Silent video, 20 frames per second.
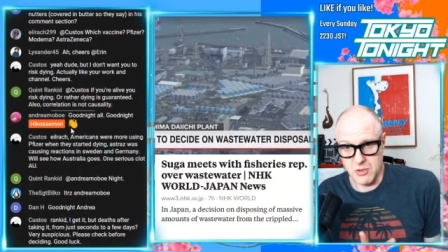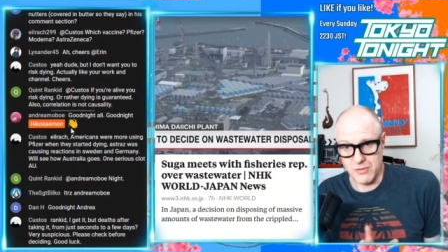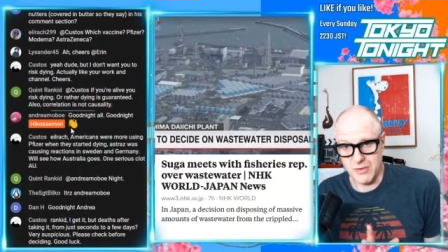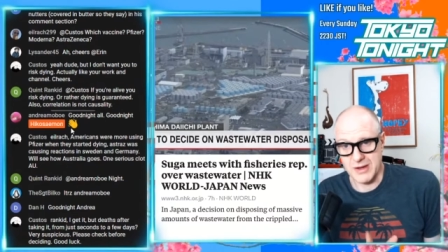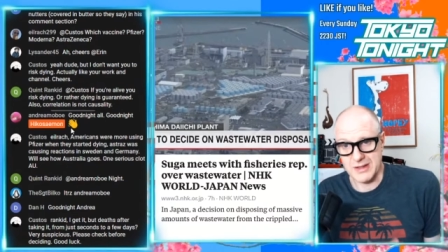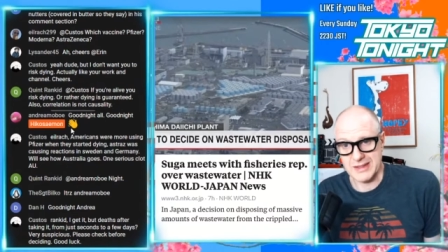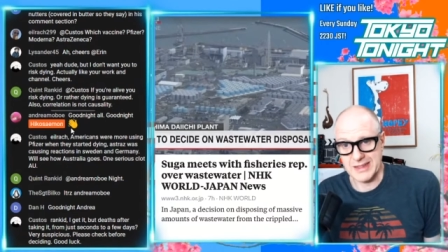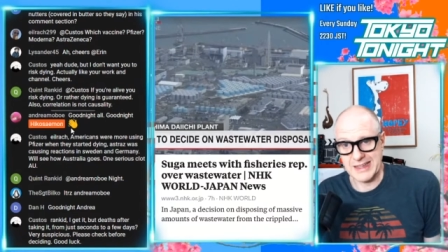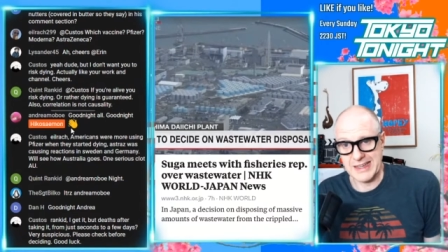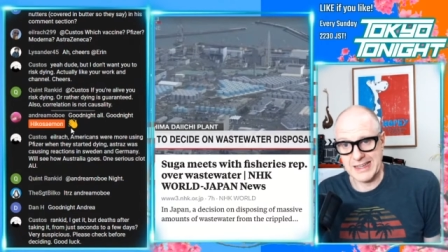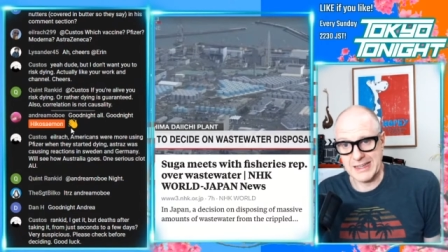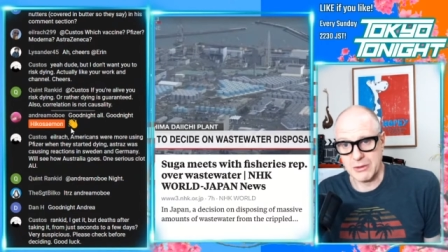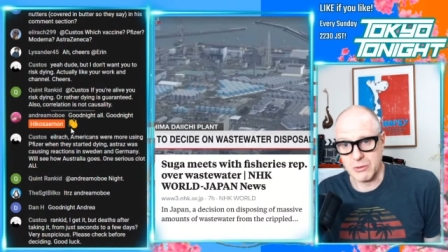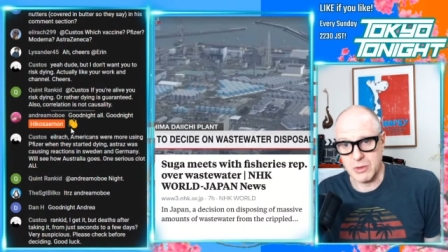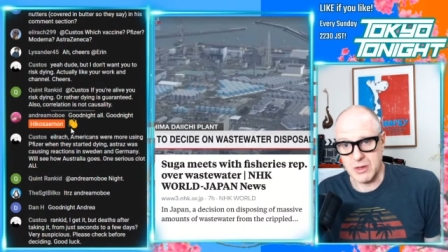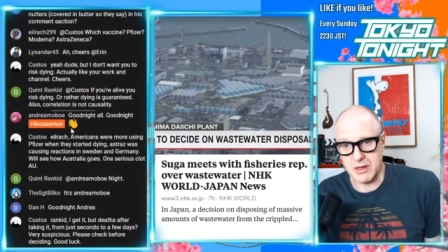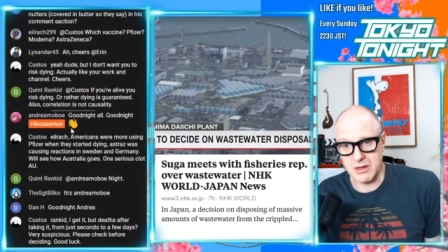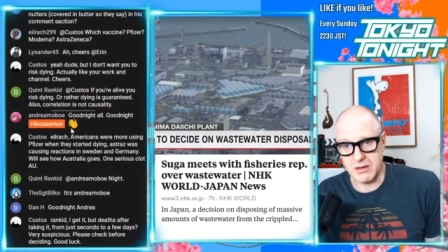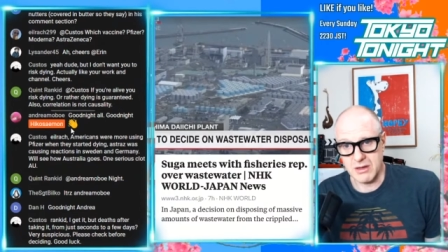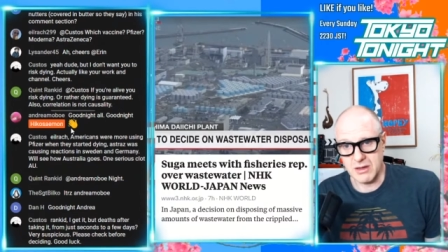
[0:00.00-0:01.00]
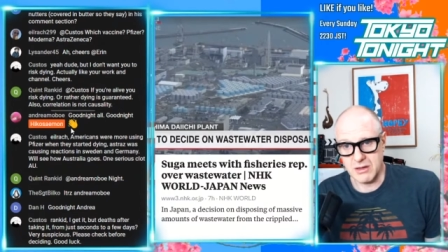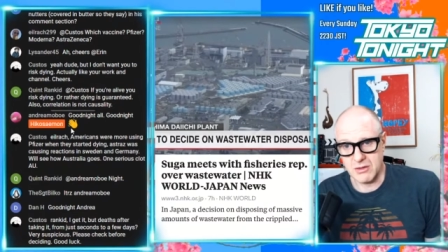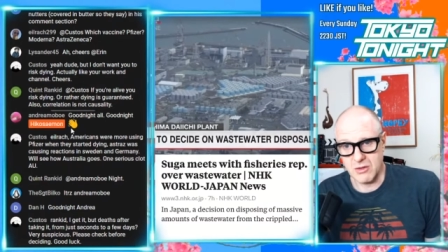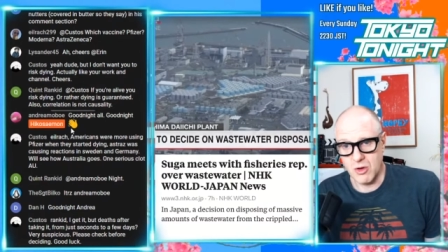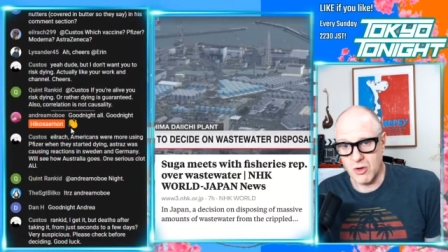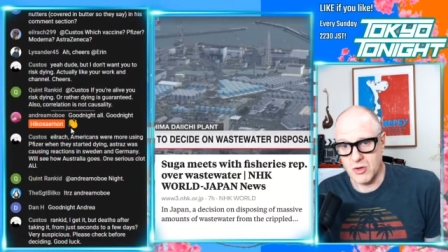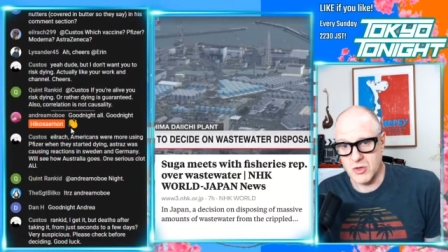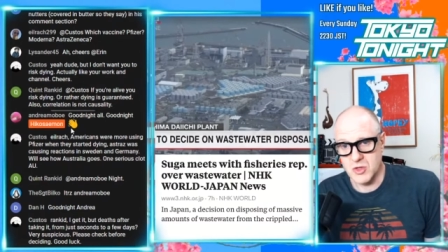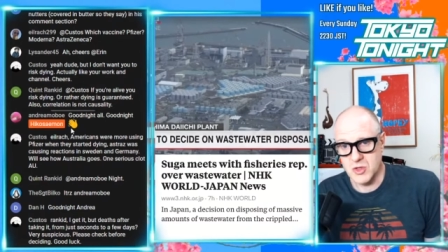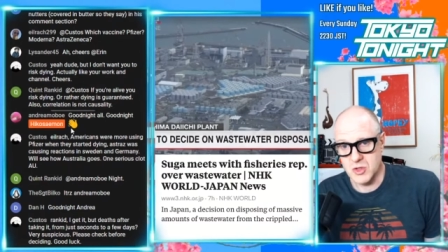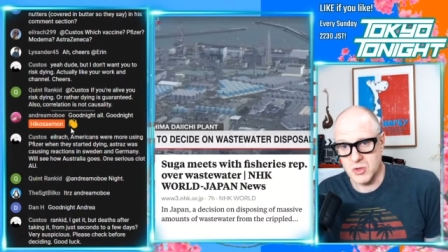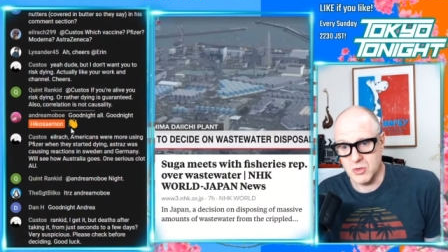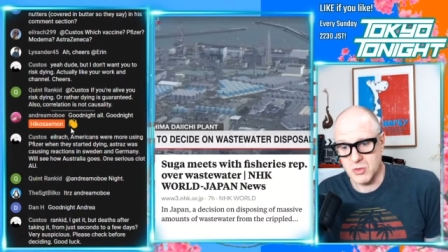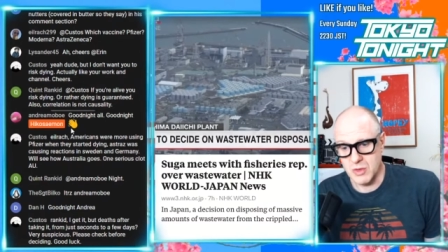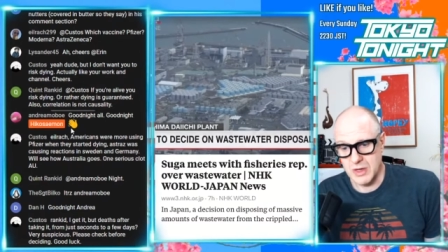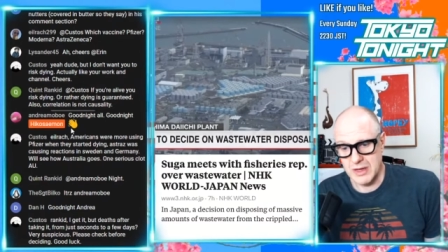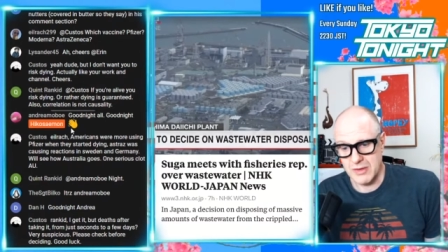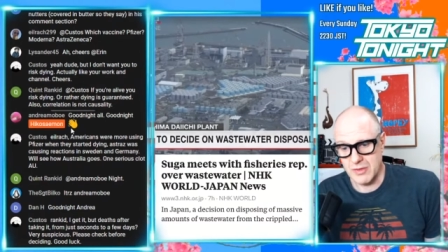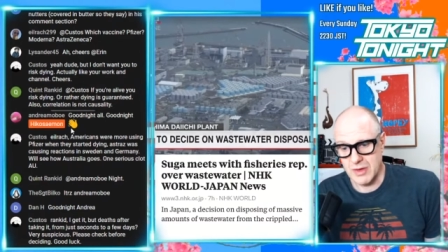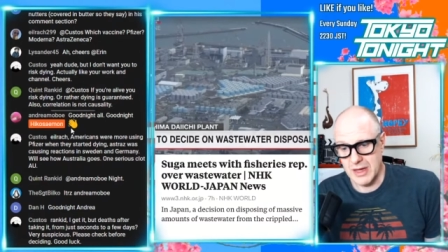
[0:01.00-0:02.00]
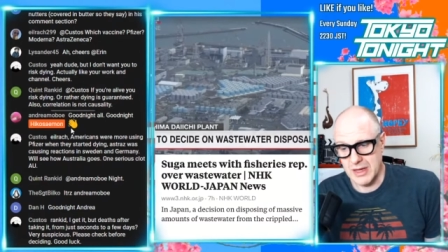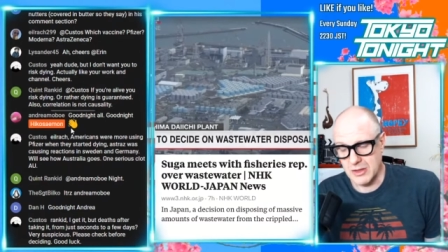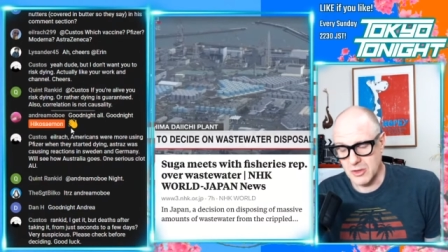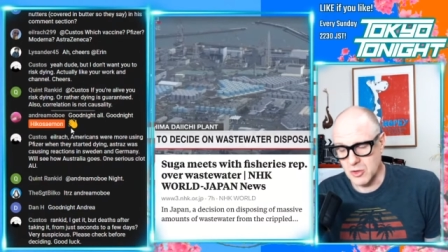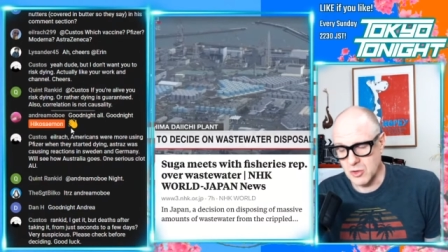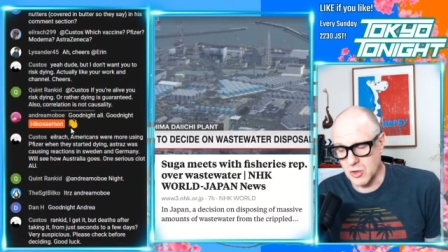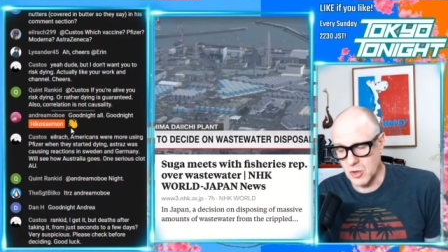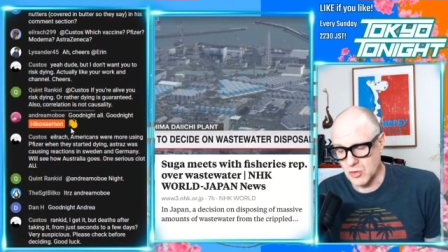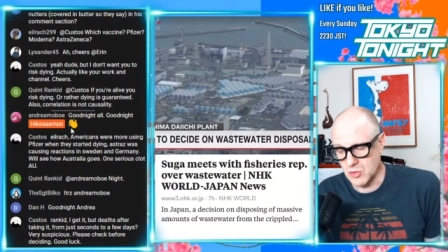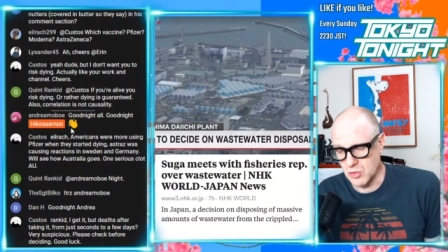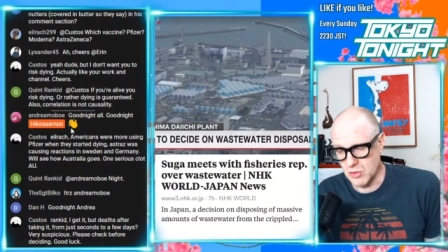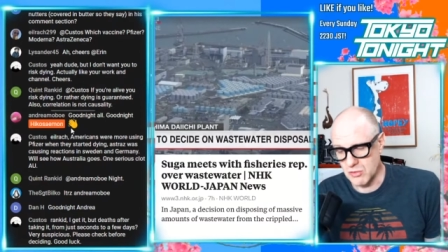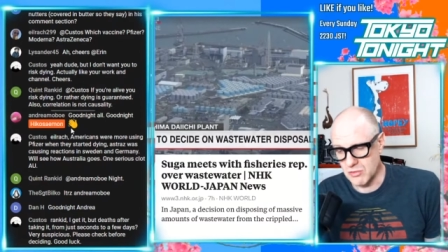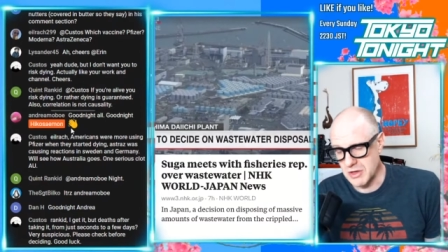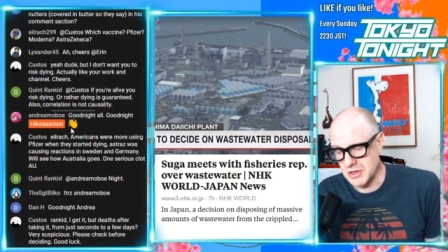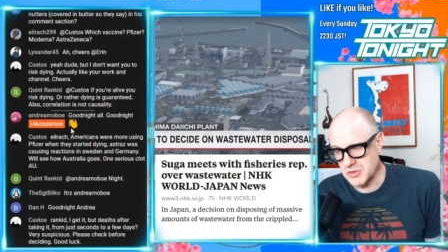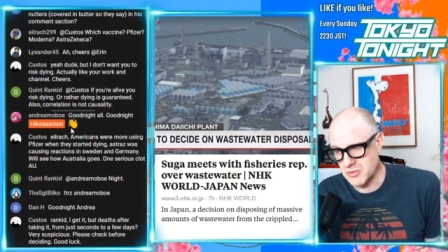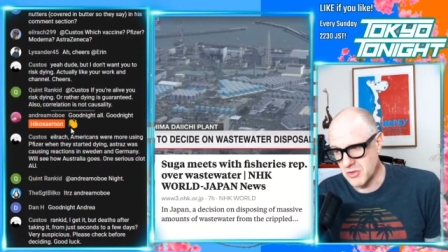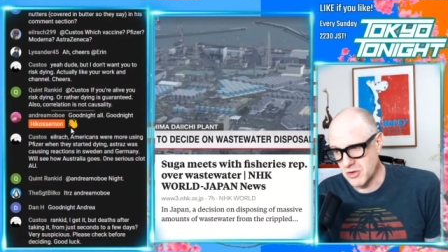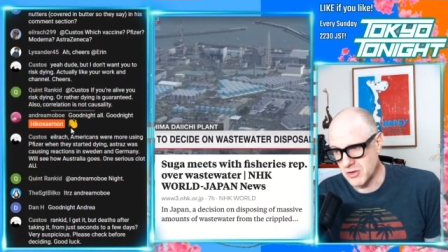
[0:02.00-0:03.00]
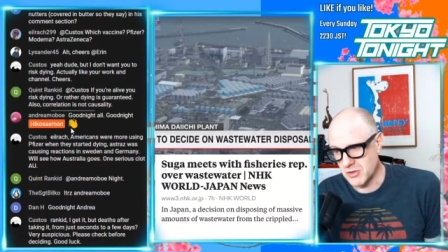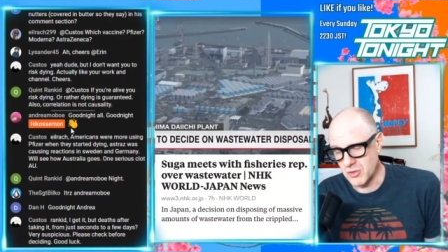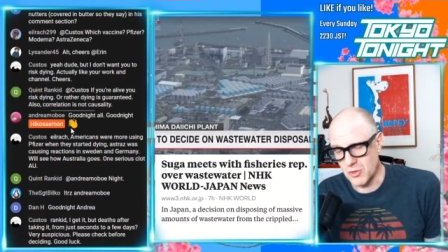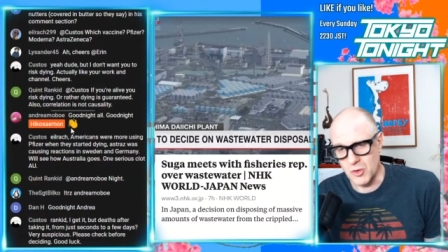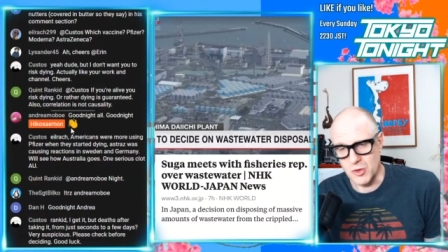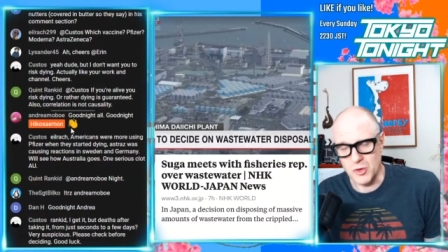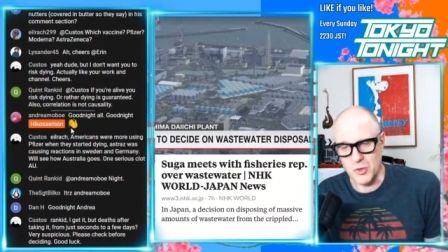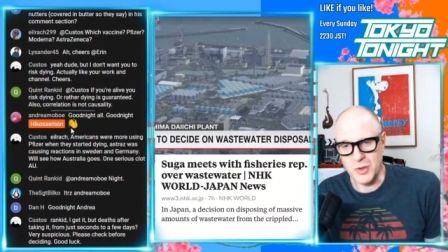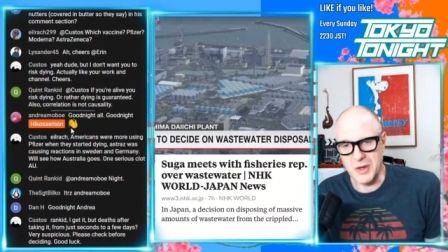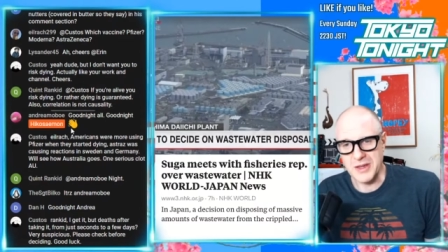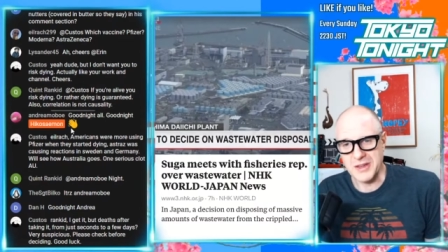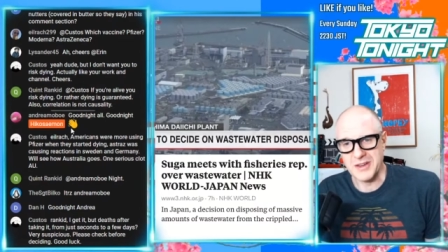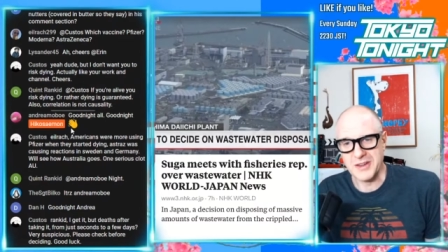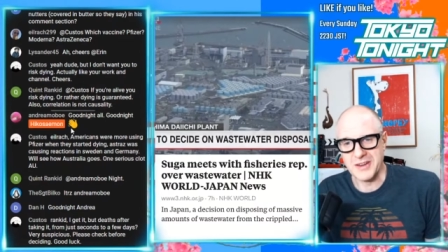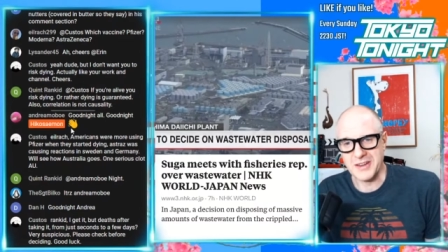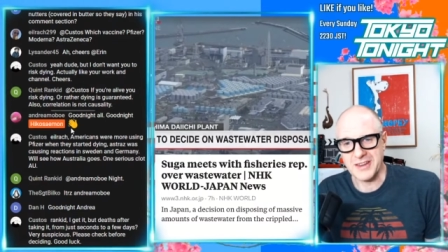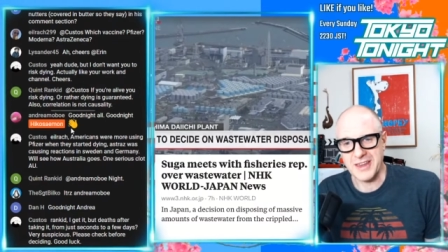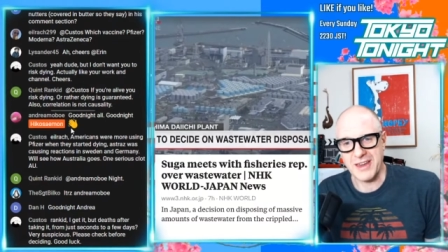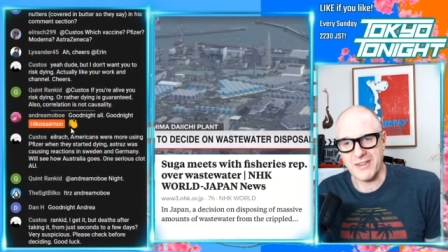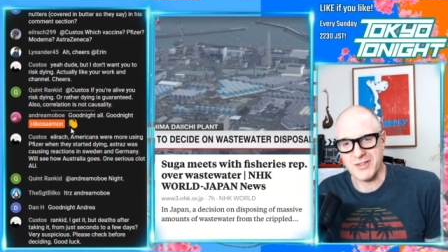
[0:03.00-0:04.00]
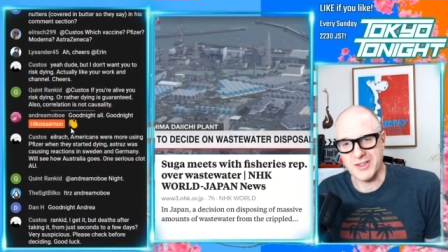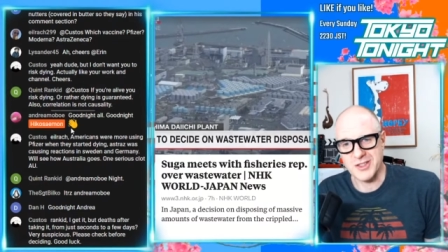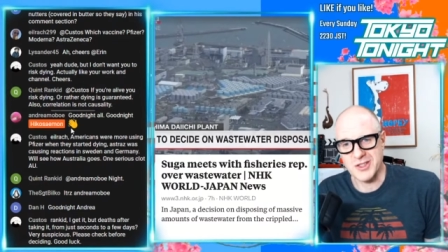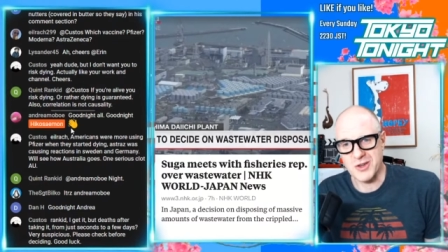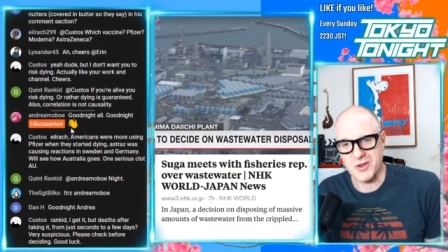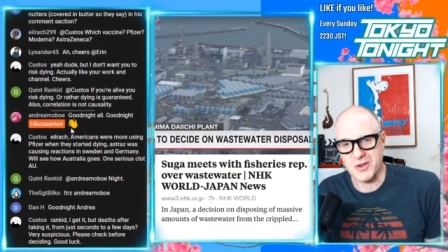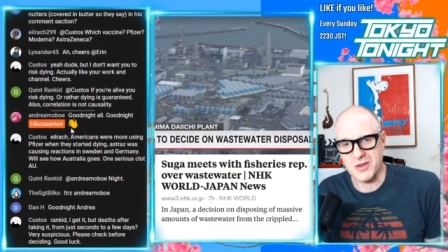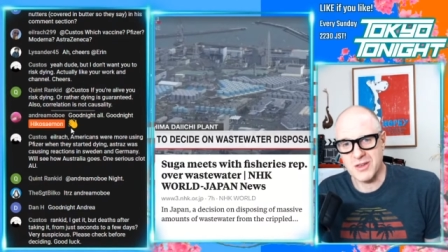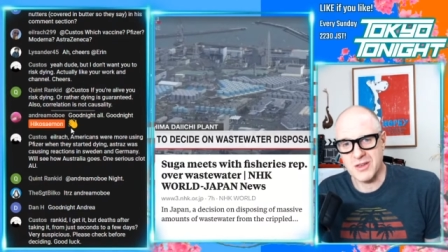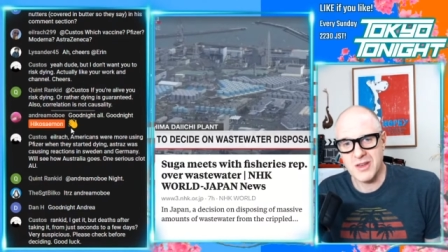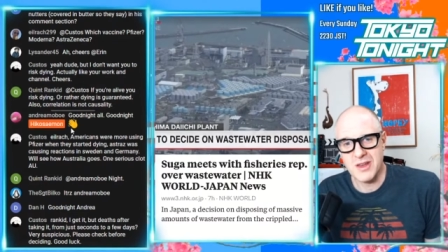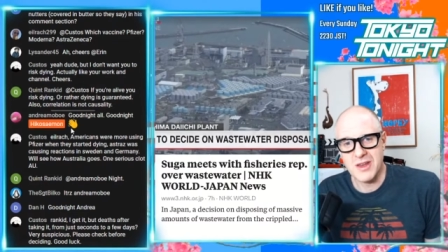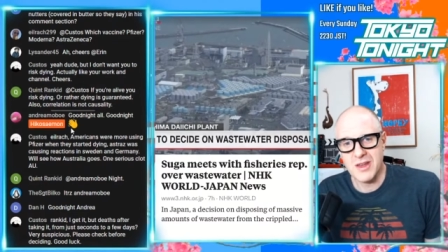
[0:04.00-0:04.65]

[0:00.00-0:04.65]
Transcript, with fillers: frankly anywhere in Honshu or whatever, and you go to a restaurant or you eat in a cafeteria,